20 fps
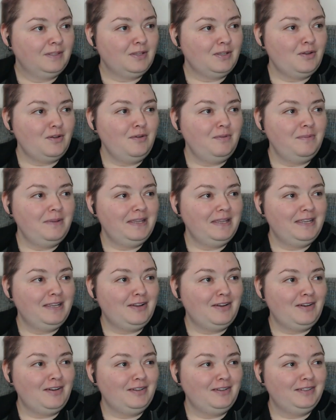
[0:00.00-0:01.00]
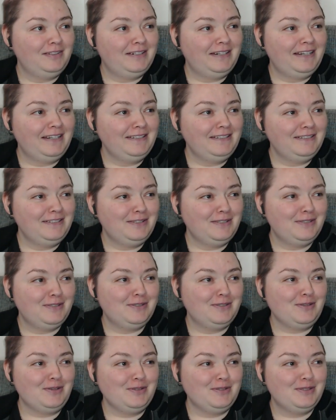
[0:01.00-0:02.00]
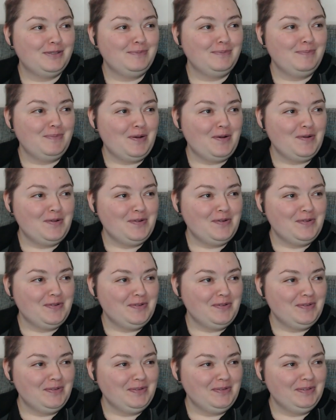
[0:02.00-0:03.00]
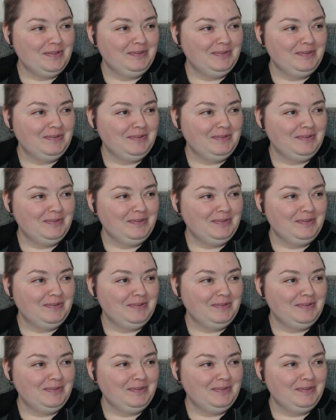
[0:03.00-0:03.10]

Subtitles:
Oh my God, her hand is so small.